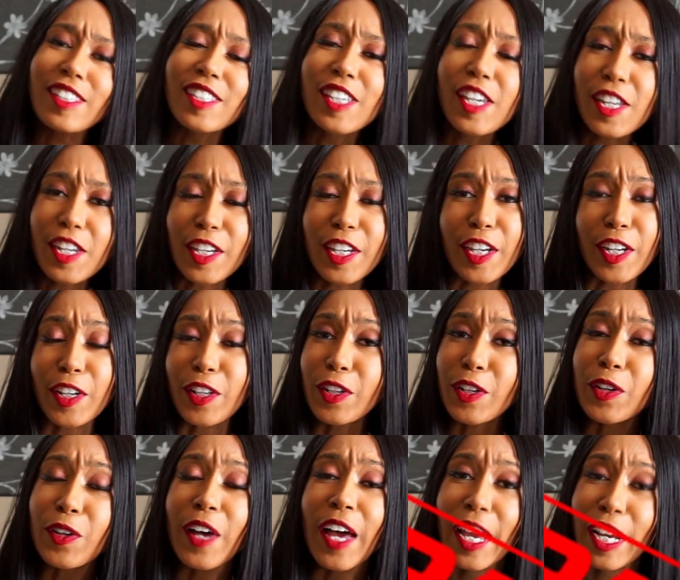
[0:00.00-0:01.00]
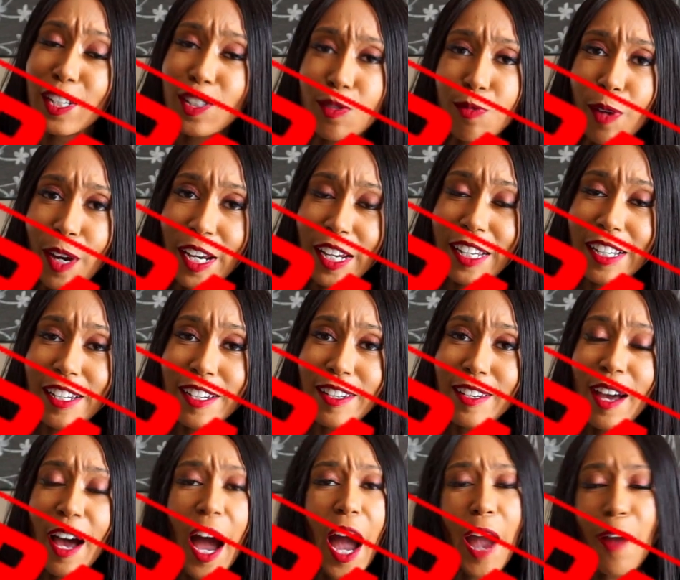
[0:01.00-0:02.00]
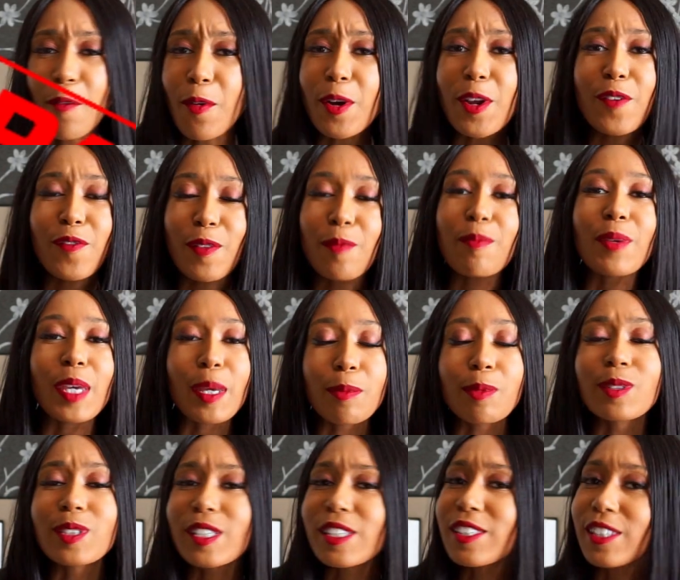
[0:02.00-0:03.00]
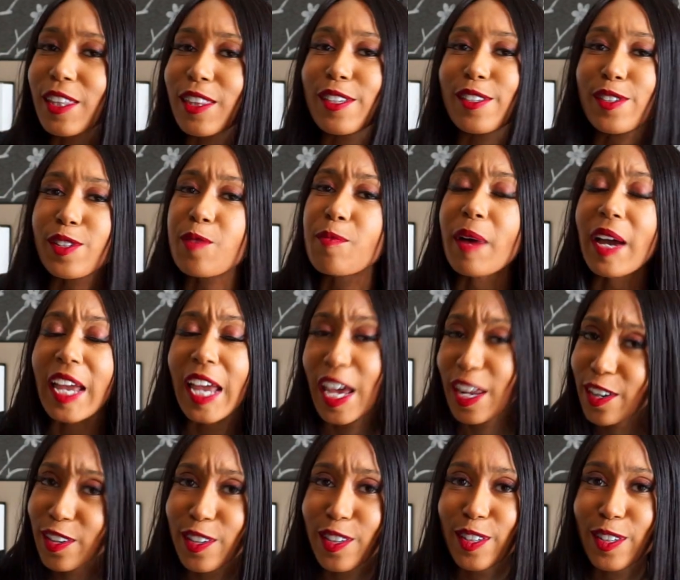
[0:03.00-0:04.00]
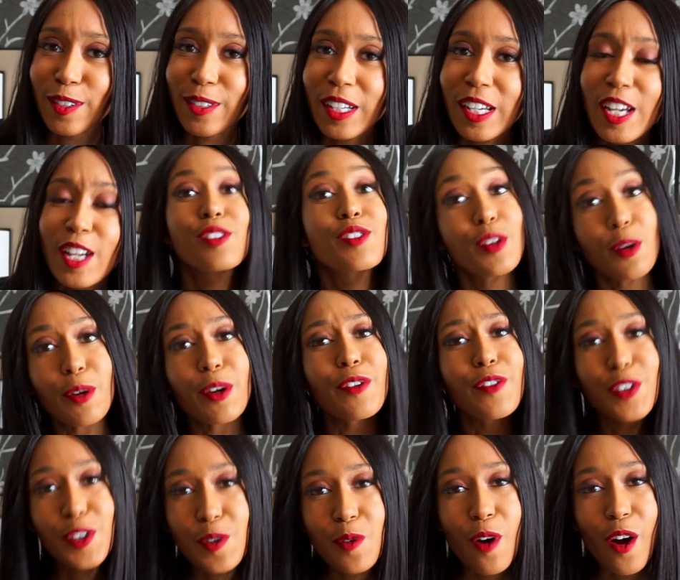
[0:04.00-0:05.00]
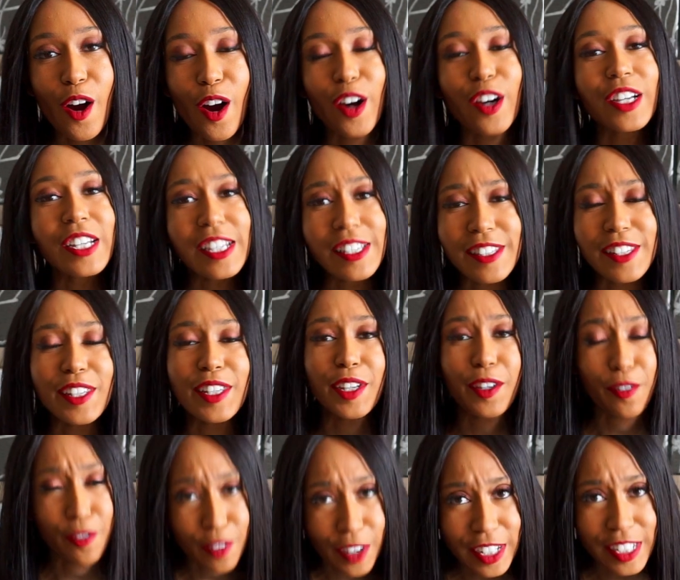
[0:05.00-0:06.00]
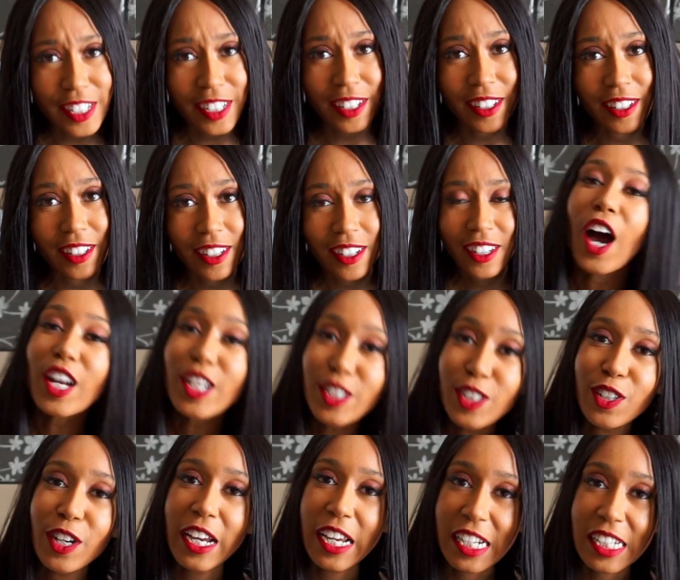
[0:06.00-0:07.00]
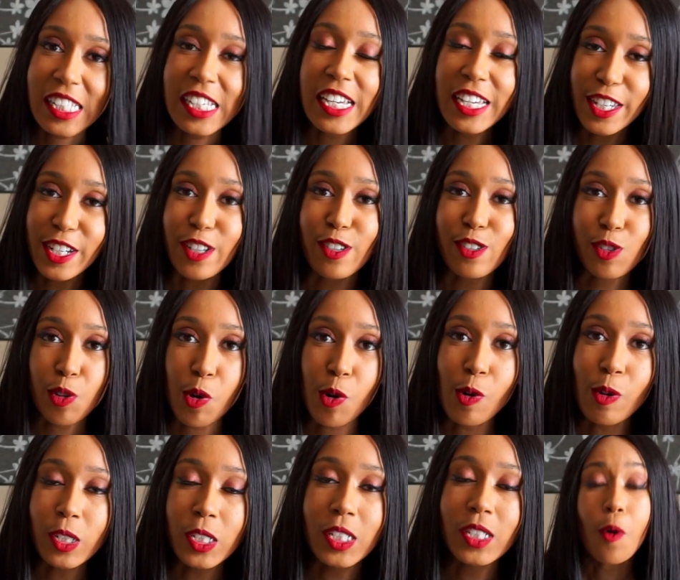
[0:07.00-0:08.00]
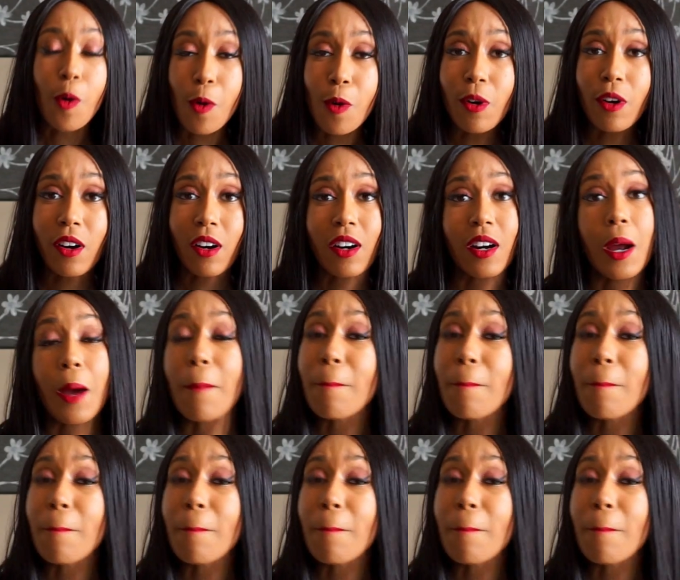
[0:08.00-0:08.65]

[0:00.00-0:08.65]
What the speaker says: gonna get a little X-rated. I won't even be able to send this to my editor. So if you are easily offended, under 18 years old, or